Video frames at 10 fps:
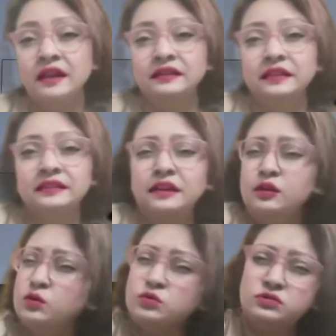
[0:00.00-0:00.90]
Then there
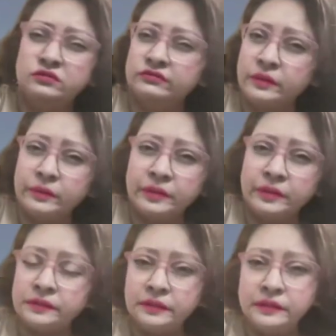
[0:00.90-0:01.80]
are loads of them
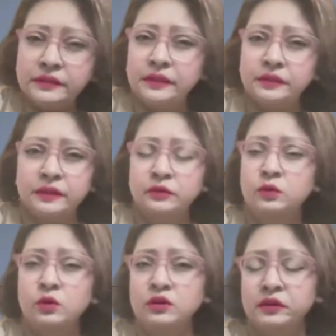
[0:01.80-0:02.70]
actually, to
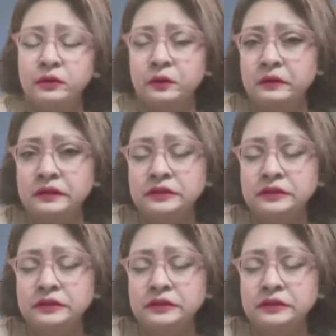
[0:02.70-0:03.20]
go on and on.